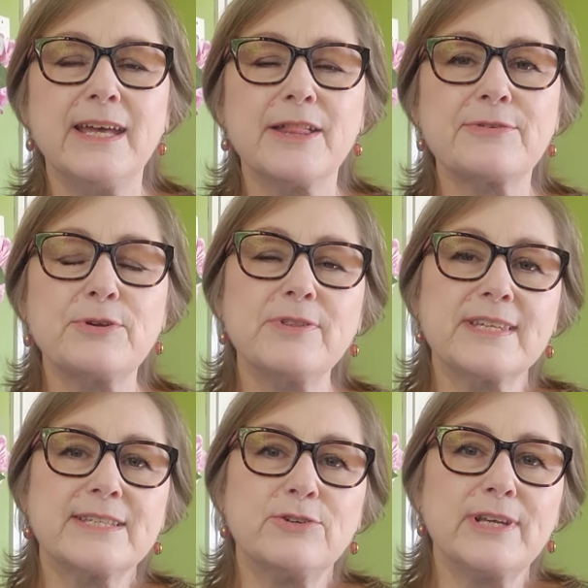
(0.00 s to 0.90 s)
through
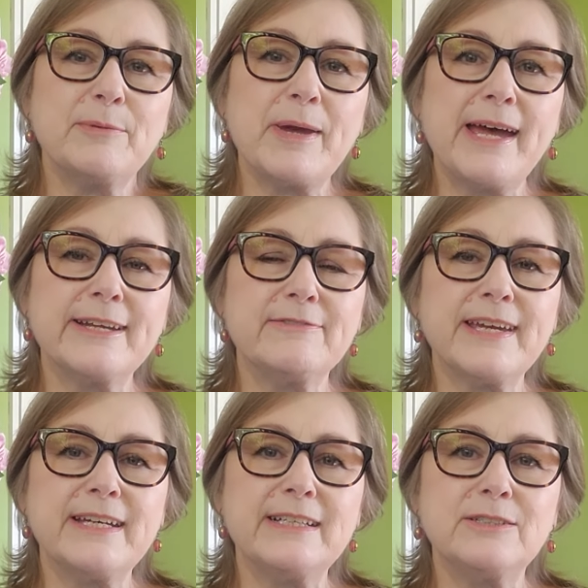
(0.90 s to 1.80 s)
this early part of
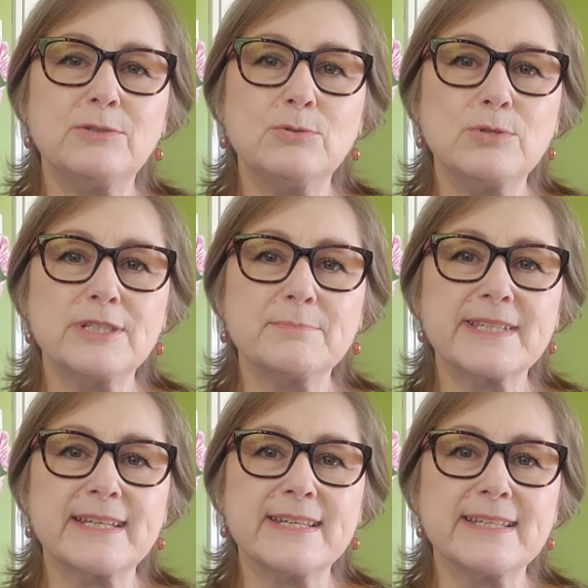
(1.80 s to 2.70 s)
our autumn
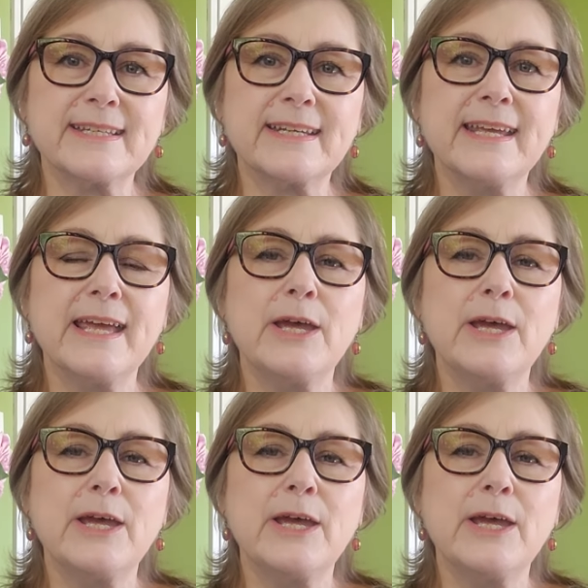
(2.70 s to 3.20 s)
season,